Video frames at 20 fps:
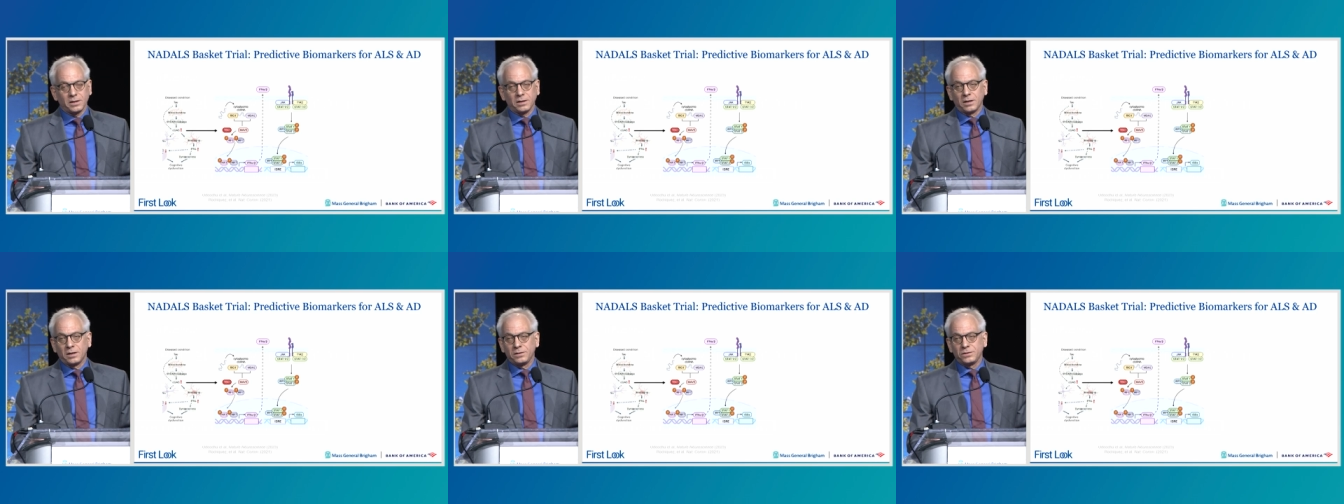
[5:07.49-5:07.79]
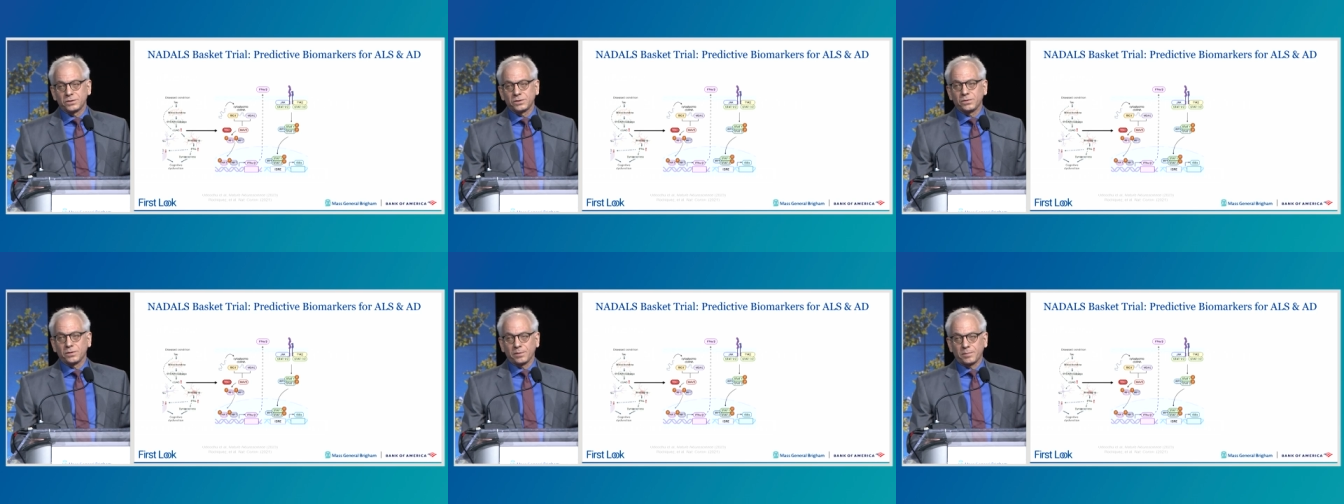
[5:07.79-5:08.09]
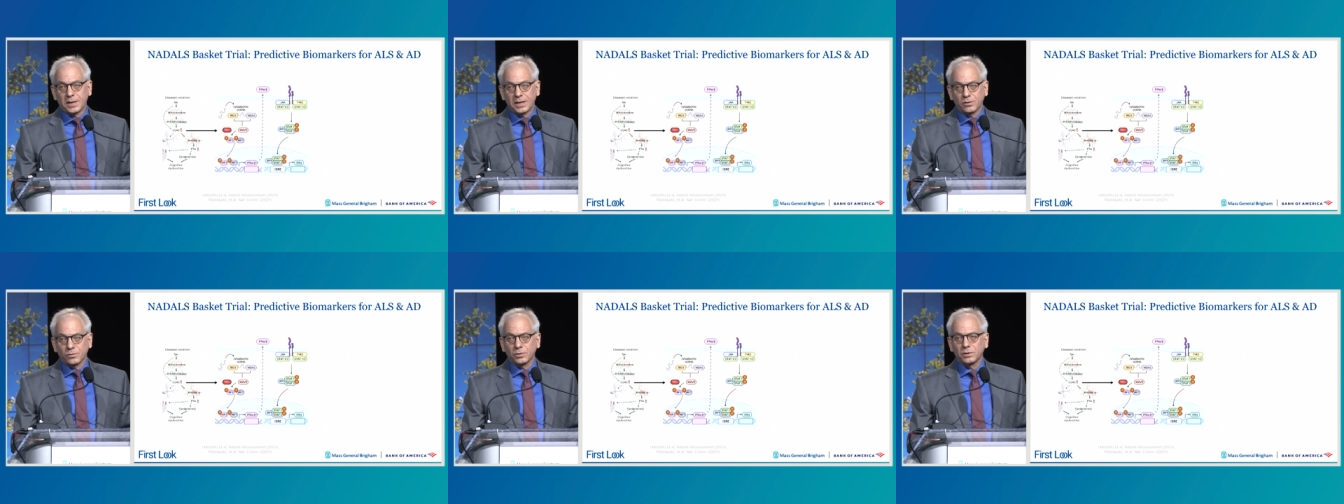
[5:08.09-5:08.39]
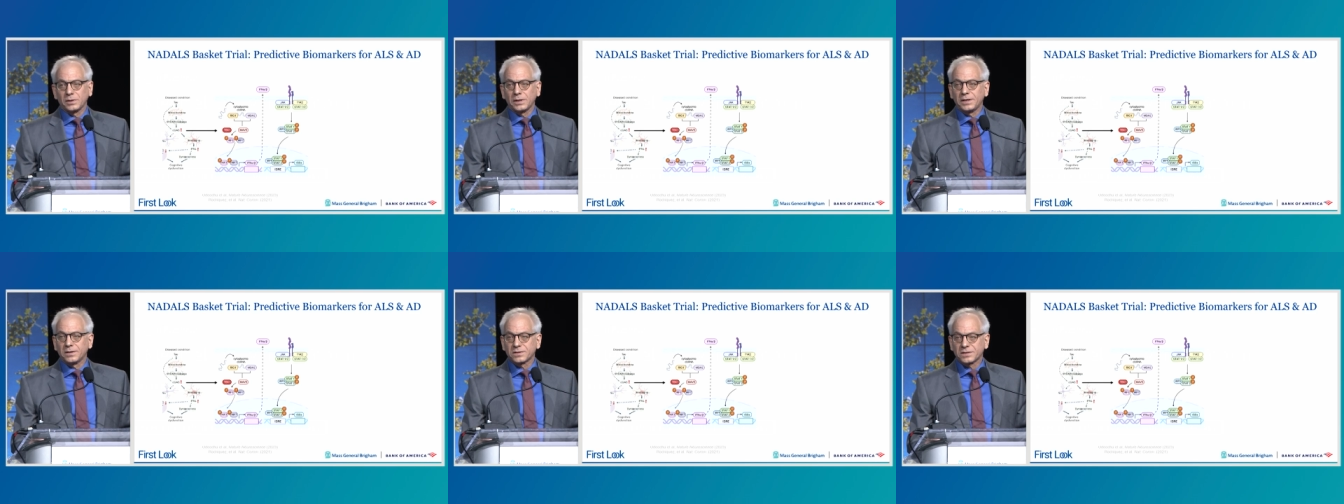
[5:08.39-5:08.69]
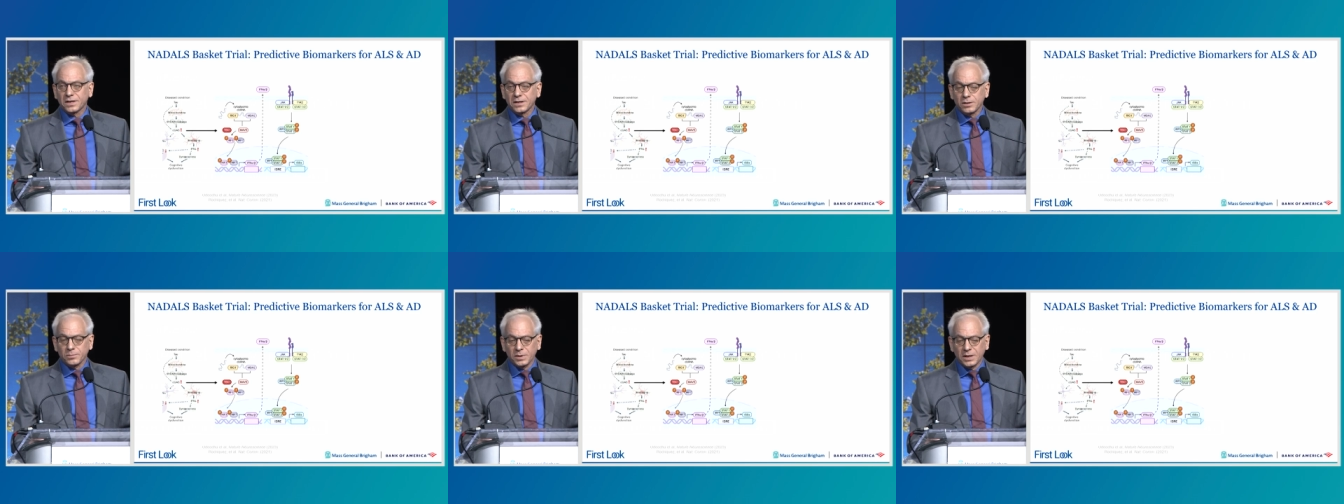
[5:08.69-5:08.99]
into the microglia
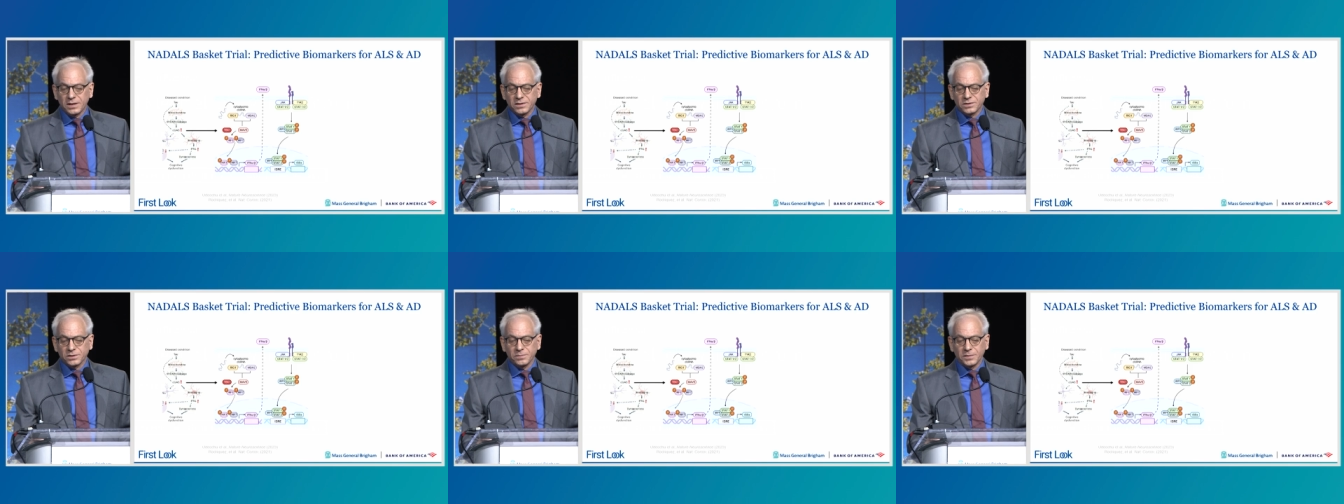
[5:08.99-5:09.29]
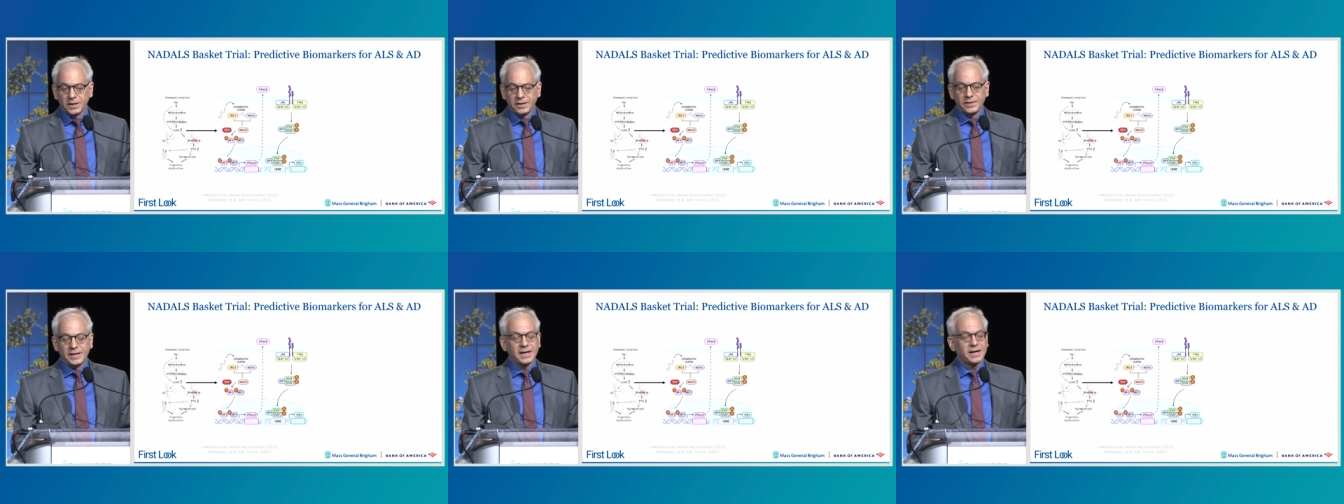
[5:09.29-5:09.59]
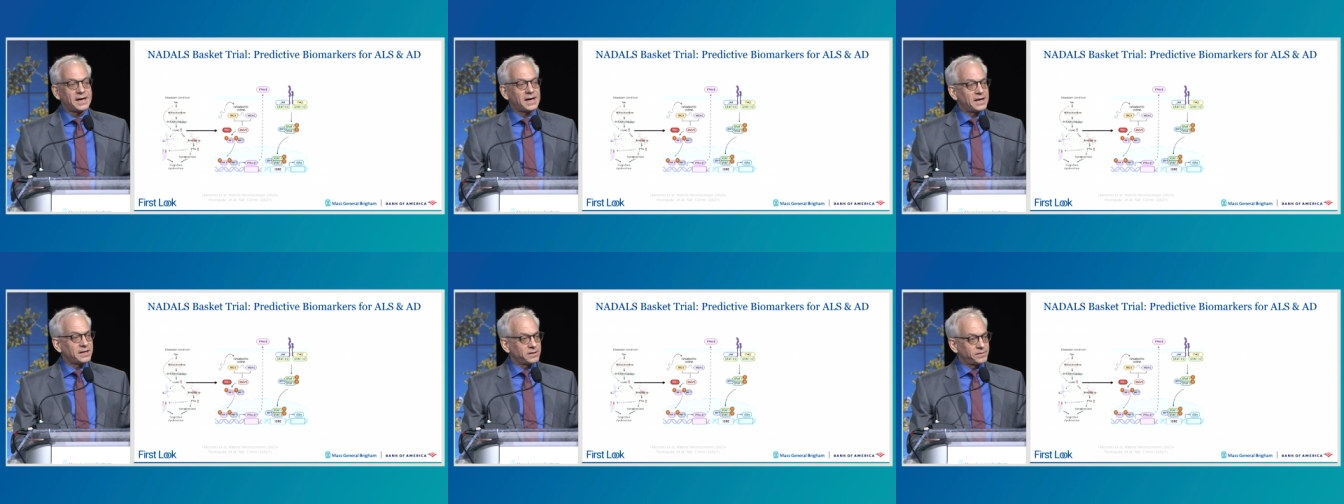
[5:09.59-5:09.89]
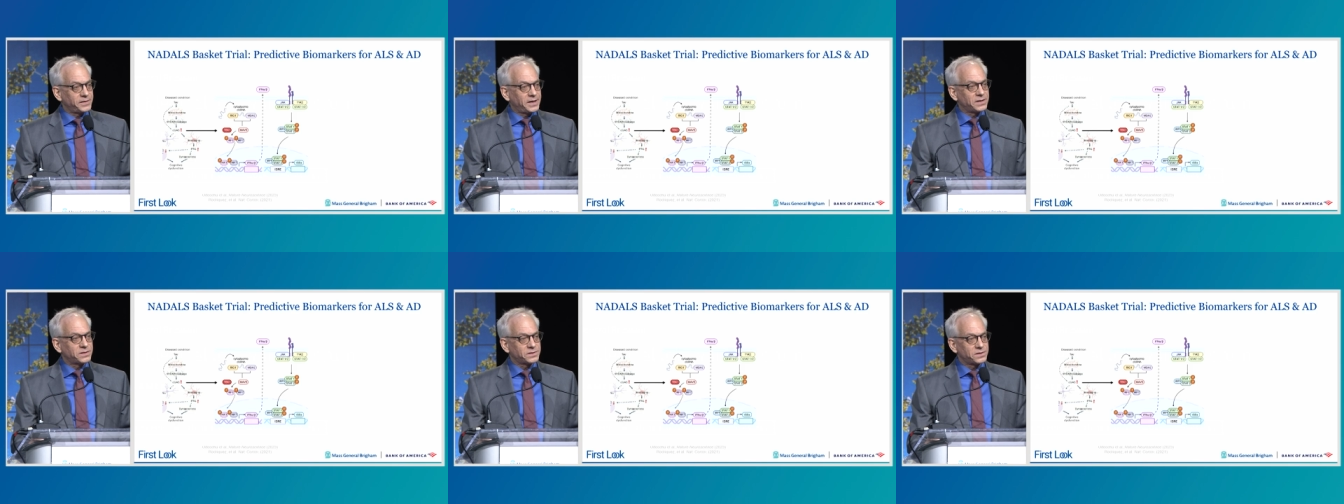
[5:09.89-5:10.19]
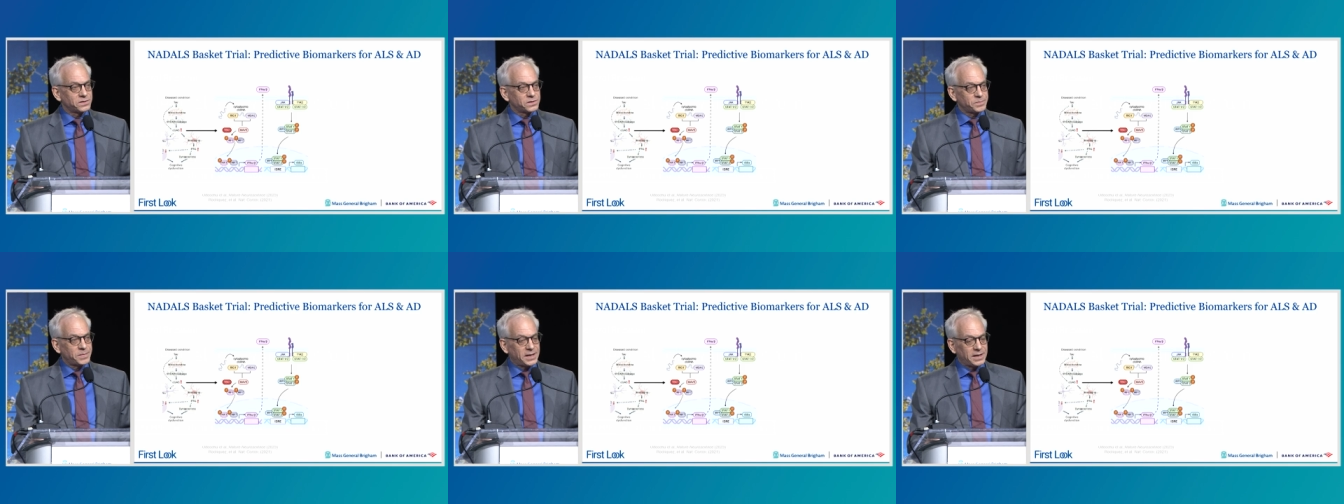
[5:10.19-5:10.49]
cytoplasm, and that activates
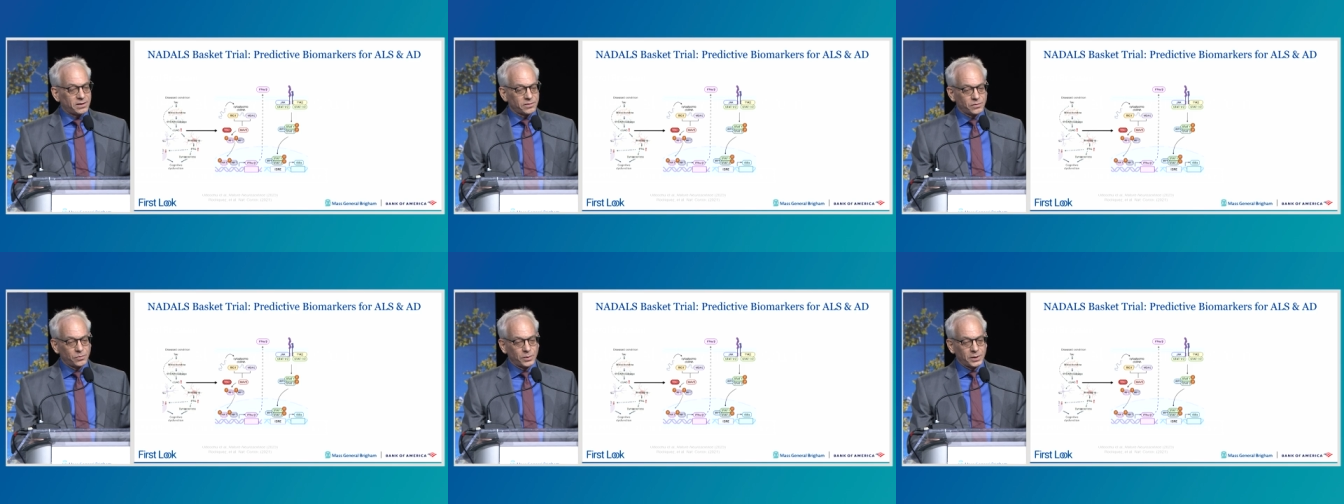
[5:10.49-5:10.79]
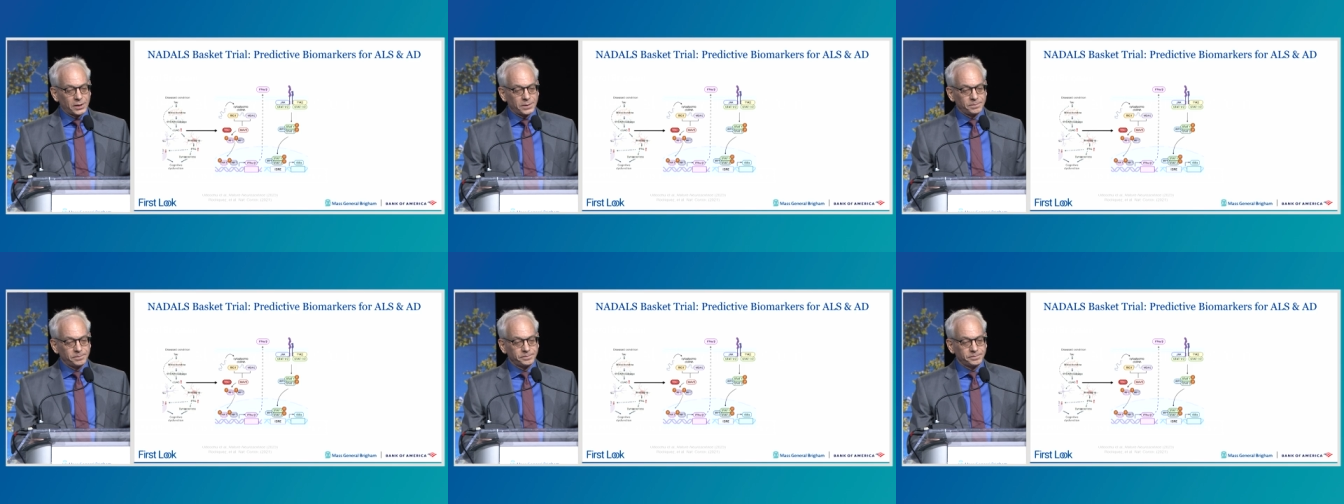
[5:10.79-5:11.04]
this pathway.